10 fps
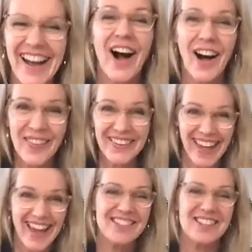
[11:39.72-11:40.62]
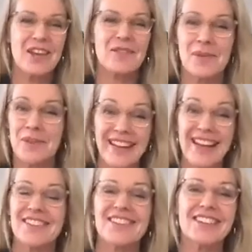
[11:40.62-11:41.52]
on the couch over the
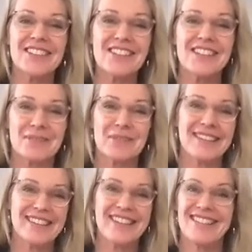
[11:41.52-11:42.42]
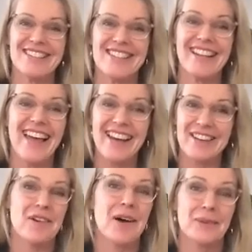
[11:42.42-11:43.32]
weekend, because I so desperately needed to chill out
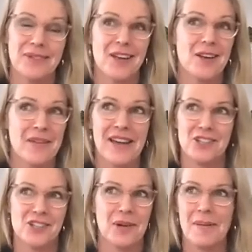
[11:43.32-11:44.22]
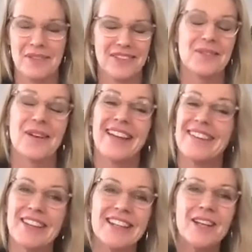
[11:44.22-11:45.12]
if I was going to be able to show up this week.
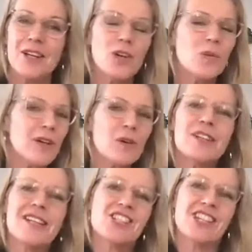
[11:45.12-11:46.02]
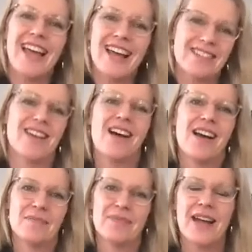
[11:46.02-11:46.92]
But we all need chill out
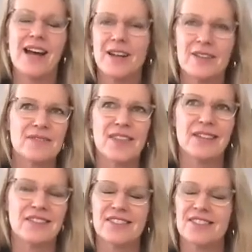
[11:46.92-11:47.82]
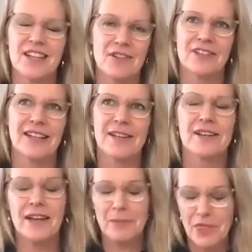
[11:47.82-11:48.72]
time. That's definitely
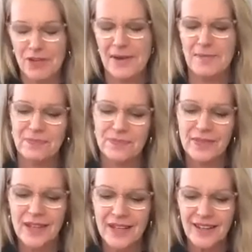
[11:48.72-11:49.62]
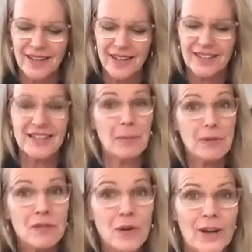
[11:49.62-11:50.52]
number 3. Number
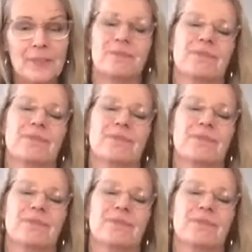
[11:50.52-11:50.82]
4